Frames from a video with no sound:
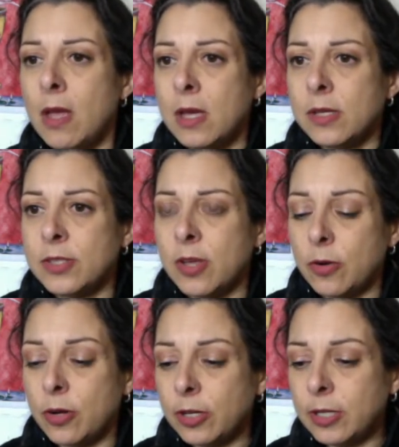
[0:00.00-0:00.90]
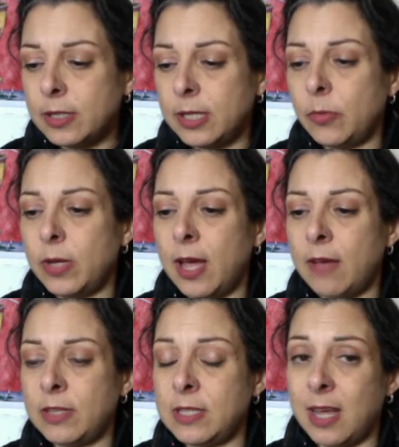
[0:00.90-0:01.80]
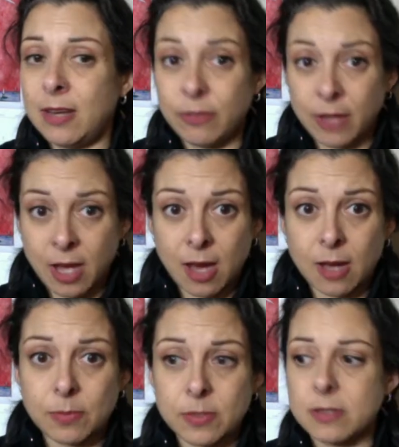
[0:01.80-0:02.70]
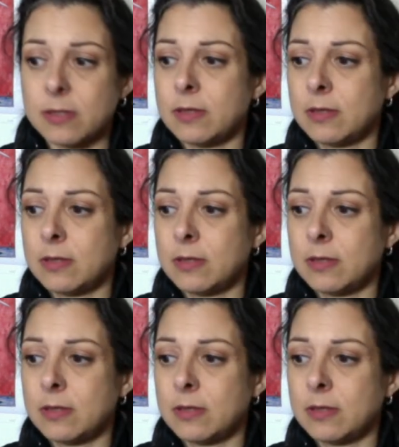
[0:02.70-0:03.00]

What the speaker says: So currently we have the 10 of Cups.